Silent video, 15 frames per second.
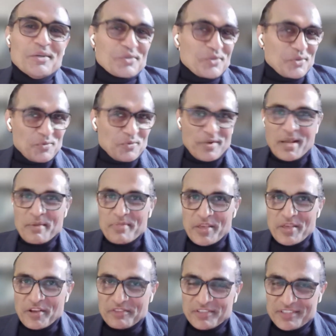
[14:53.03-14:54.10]
So when I
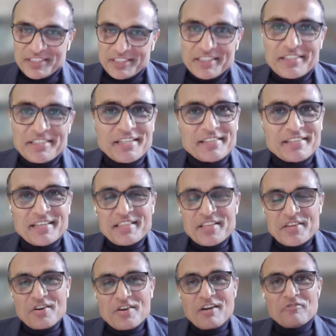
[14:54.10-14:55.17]
think of statistics, I
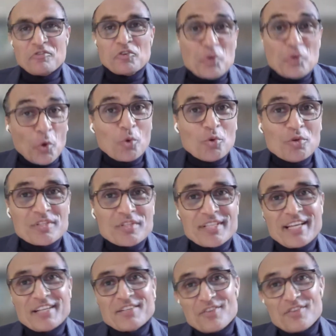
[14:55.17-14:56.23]
think of tools
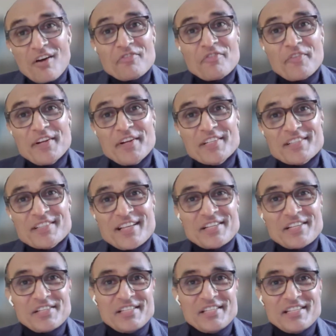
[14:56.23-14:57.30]
like softwares.
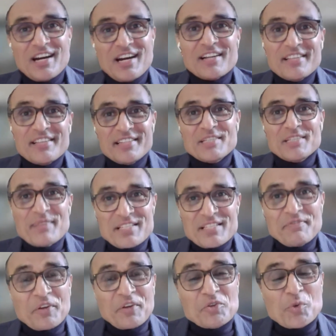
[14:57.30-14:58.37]
Like, are there any
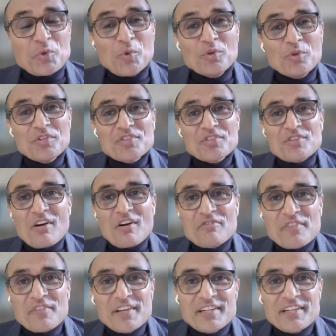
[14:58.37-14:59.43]
specific tools,
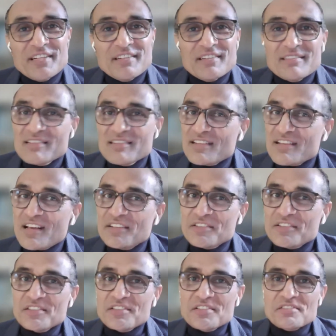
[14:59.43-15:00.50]
software
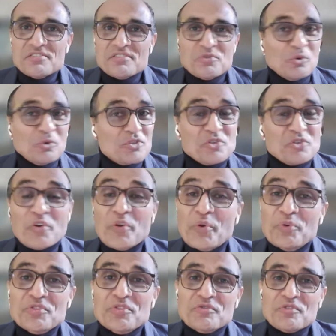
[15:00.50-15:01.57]
analysis tools do
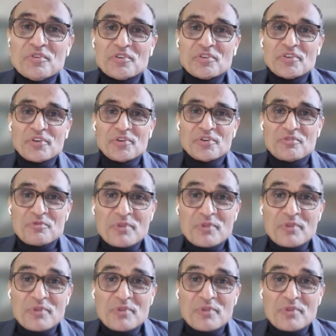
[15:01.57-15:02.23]
you use for your